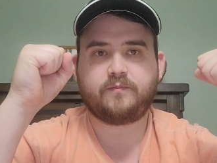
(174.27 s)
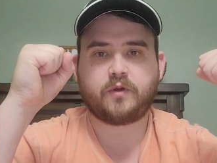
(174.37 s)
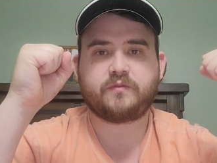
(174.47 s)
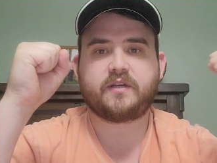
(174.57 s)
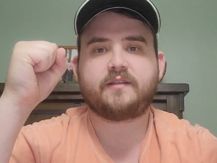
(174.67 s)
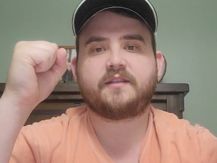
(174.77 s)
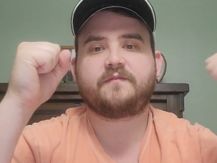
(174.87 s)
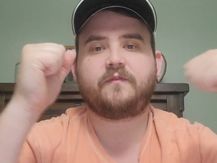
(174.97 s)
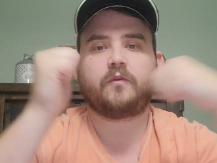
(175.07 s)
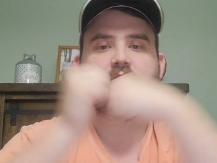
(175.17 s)
protons is
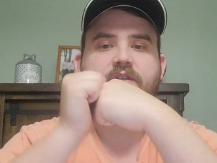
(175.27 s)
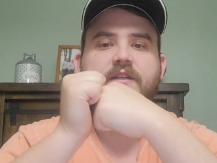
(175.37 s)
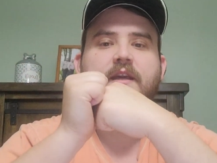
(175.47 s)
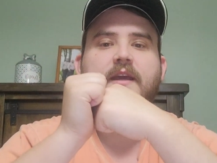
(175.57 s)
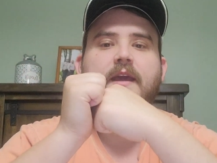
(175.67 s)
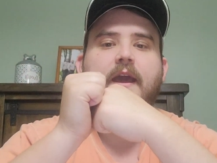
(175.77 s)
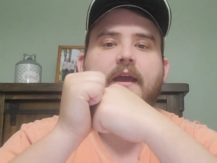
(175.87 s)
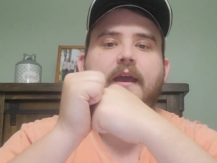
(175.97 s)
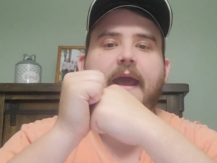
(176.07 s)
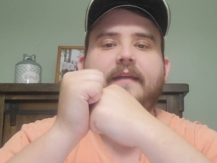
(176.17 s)
forced
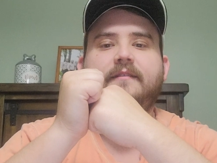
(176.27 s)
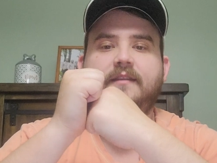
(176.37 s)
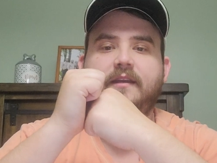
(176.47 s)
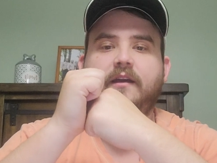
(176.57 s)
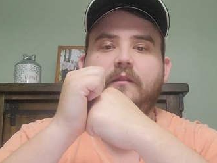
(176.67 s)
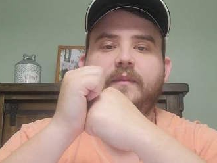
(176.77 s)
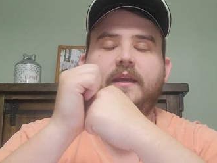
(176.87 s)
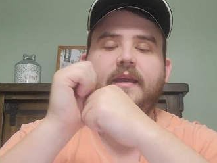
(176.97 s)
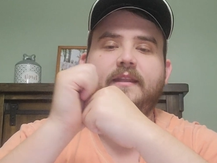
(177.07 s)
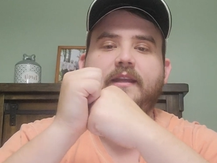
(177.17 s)
at the
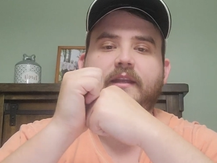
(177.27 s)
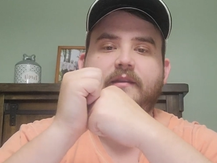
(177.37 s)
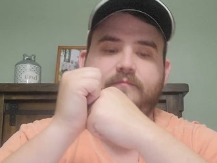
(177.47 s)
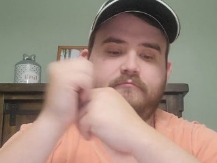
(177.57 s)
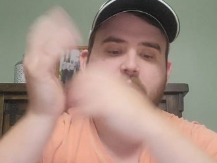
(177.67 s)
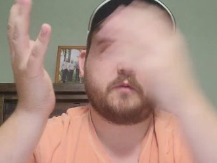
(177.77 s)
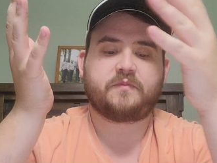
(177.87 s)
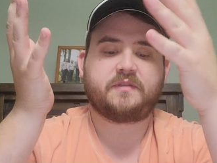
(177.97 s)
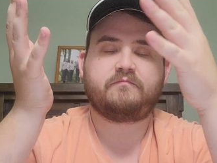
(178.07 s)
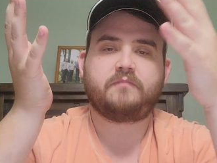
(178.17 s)
element, and then it
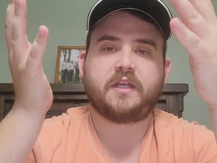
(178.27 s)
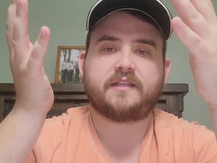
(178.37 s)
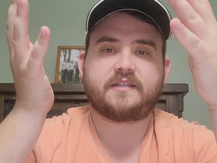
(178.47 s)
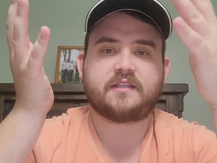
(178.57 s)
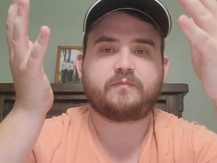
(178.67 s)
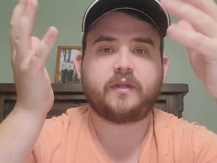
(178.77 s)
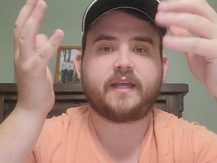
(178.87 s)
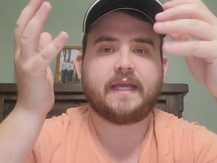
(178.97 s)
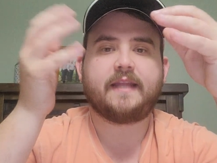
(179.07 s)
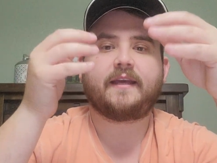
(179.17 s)
begins to split
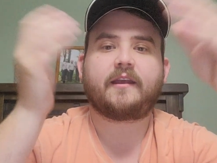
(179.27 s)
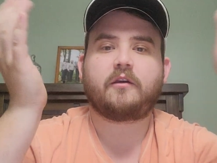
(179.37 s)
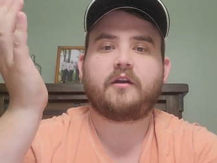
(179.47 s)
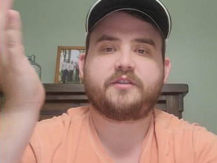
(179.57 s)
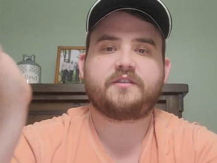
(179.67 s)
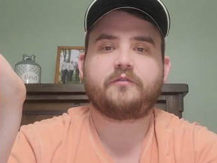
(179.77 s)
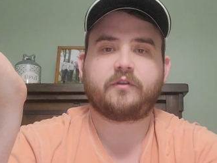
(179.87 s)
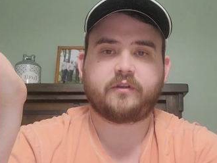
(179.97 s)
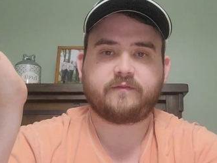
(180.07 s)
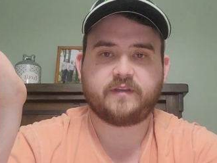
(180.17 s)
it, and that causes
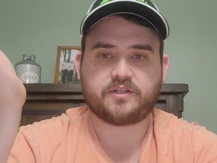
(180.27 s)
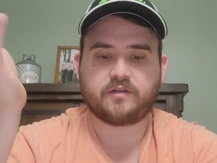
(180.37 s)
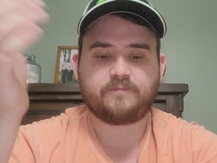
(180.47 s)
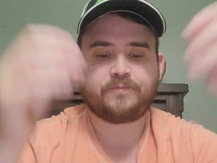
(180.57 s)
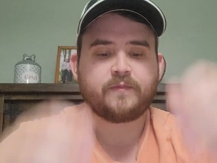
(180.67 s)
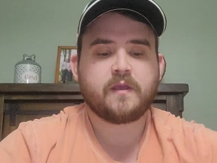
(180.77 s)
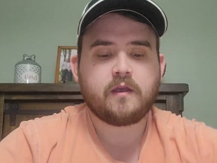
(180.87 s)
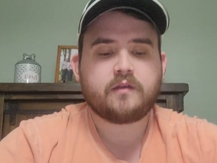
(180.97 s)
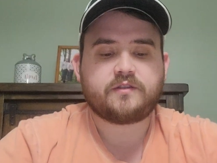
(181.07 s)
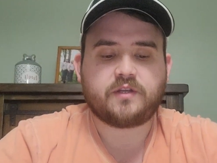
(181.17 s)
nuclear fission.
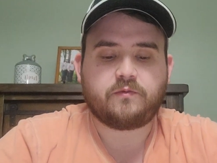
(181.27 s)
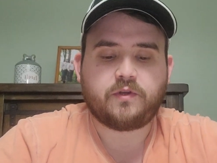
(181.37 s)
So